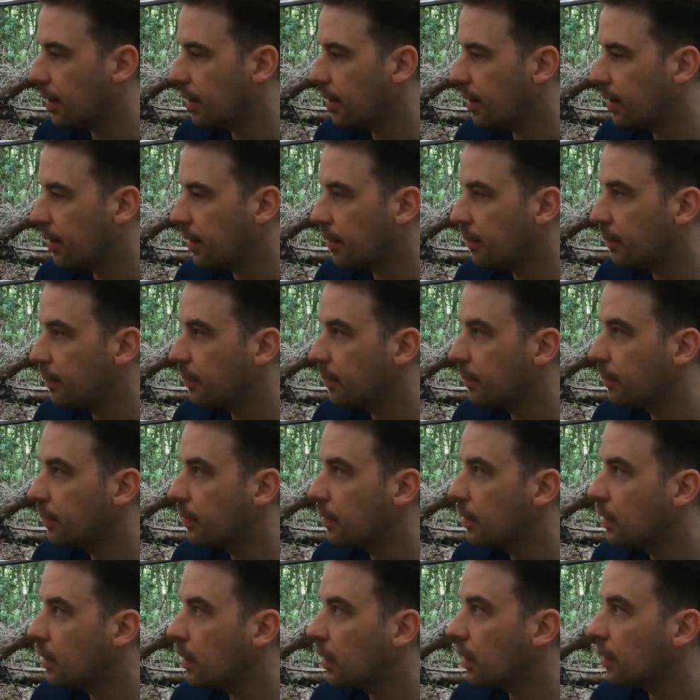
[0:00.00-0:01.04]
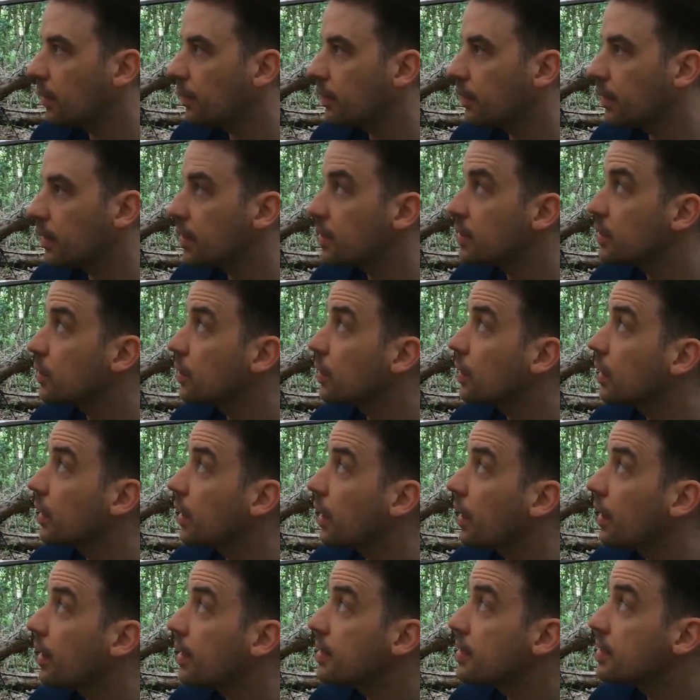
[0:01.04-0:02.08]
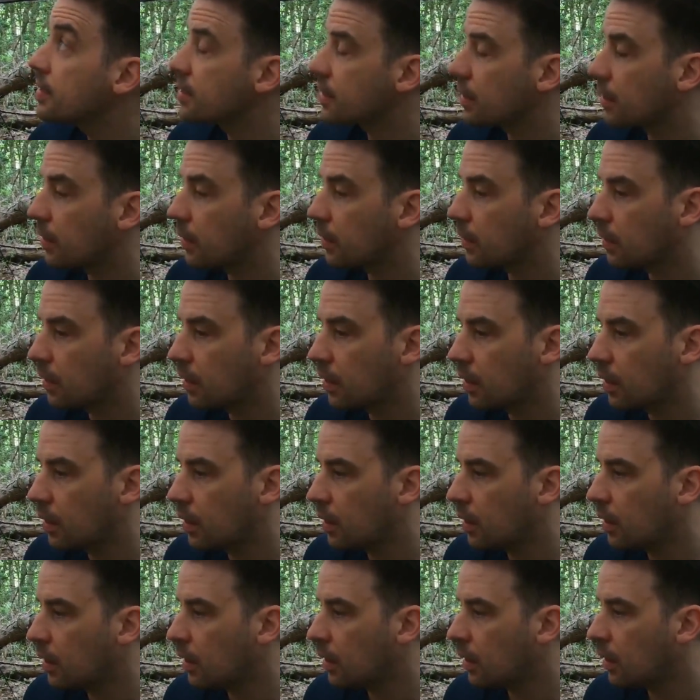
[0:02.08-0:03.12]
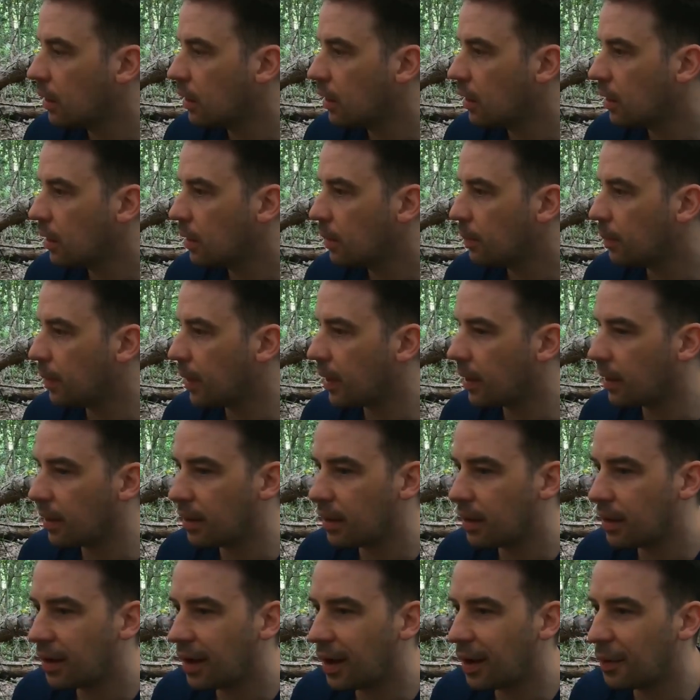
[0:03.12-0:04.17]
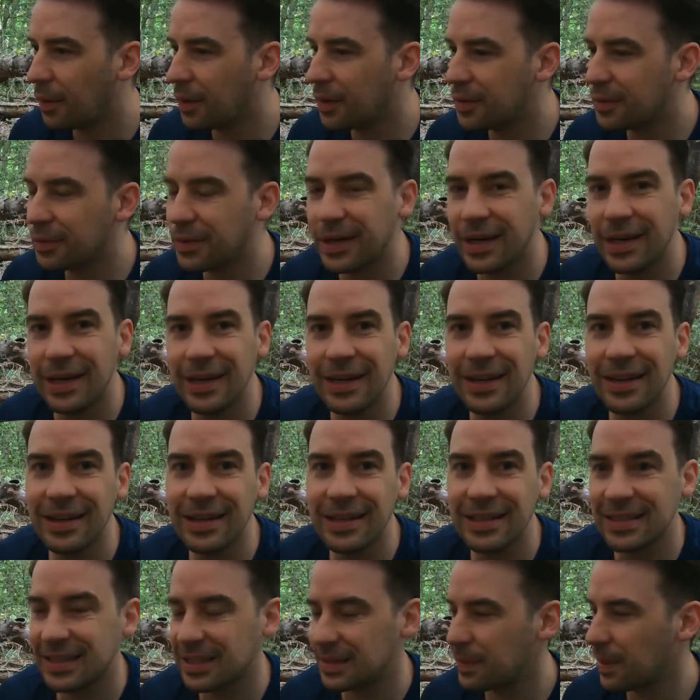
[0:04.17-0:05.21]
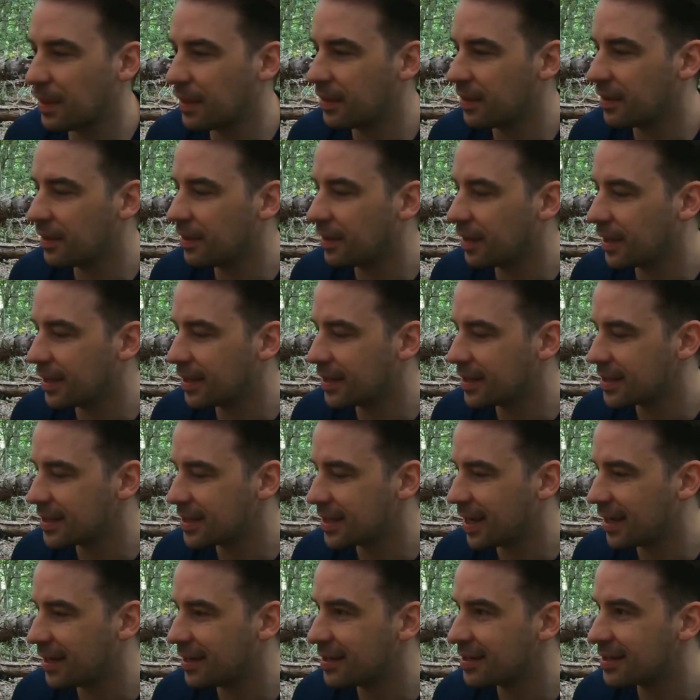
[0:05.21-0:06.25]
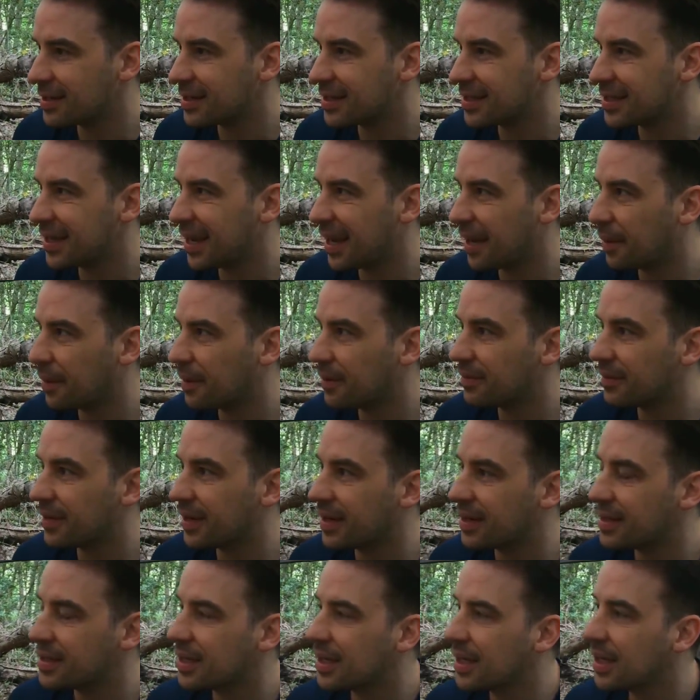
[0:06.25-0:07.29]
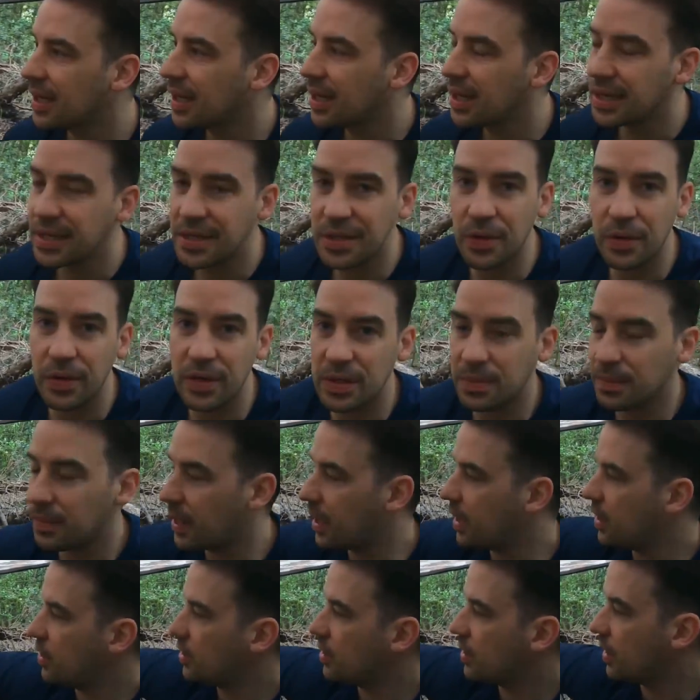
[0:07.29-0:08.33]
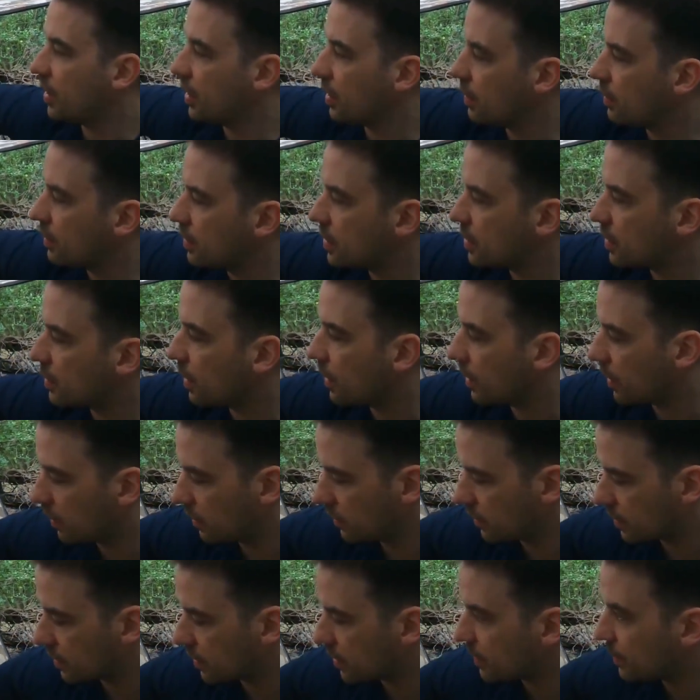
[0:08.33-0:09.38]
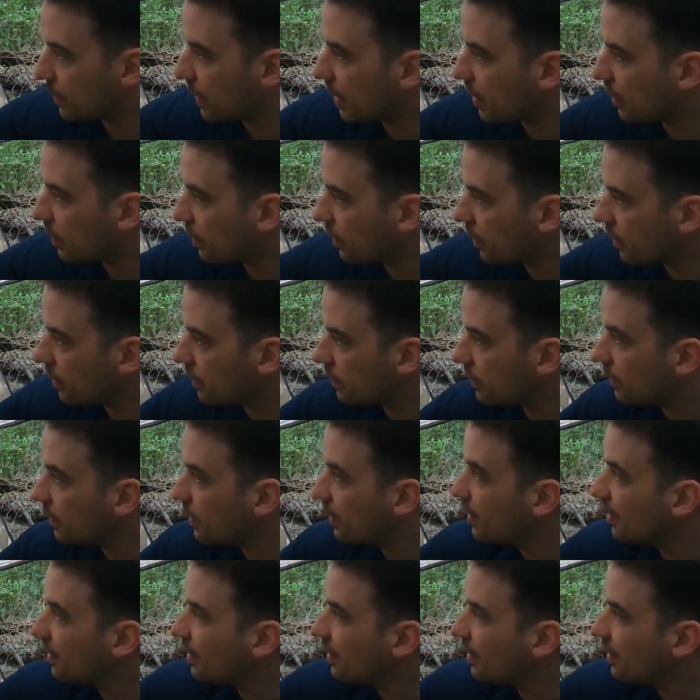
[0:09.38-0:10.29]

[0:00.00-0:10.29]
I'm a taller guy, so. But I would really like to spend the night in this tent just to see how it fares. It's got this mesh thing, which is quite cool, so it's bug proof.